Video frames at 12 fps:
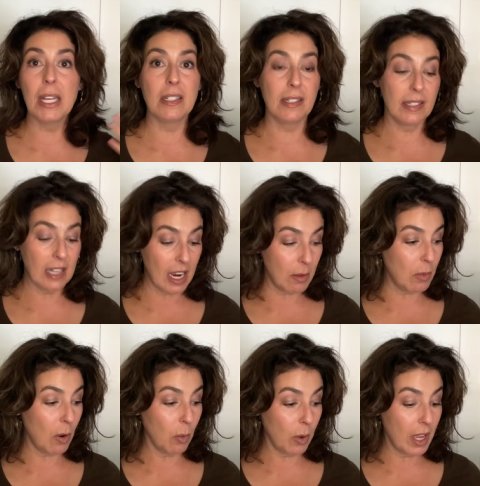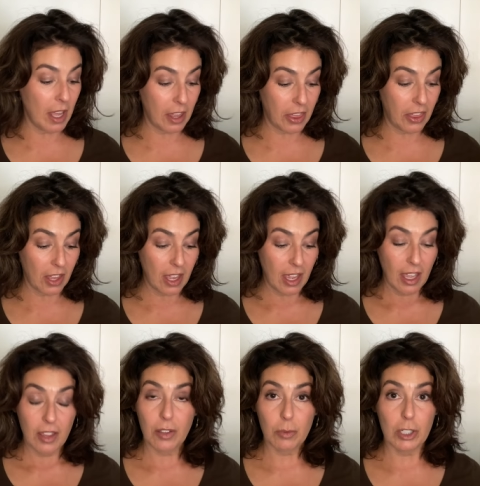And same with
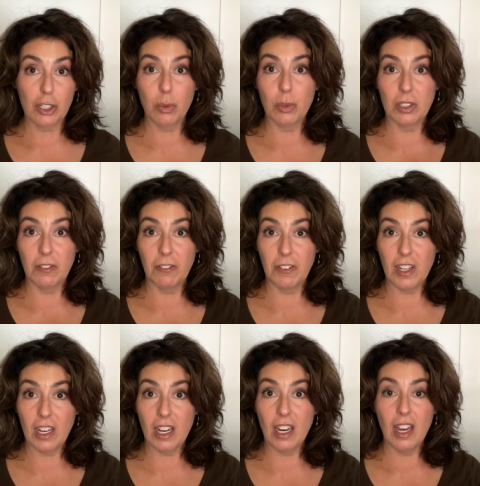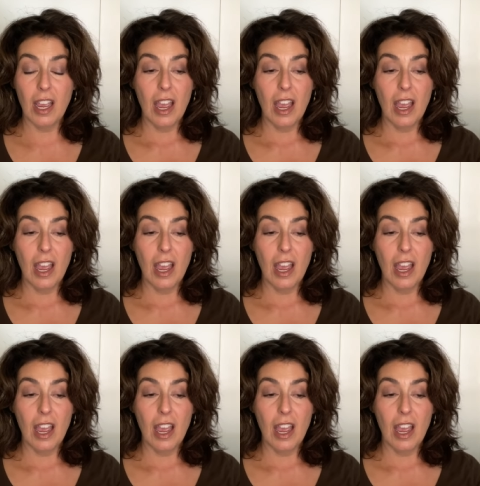the Rituel de Fille.